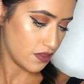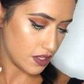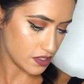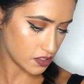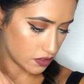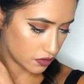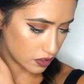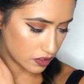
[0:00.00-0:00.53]

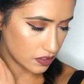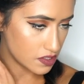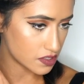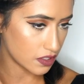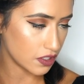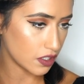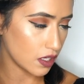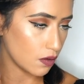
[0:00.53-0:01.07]
This curl is
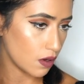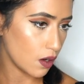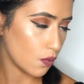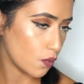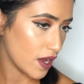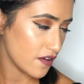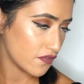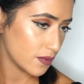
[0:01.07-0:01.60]
going to go
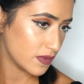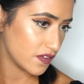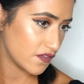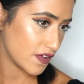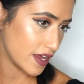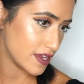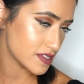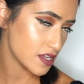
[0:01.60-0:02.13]
away from the
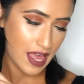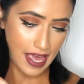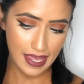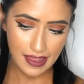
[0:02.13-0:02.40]
face.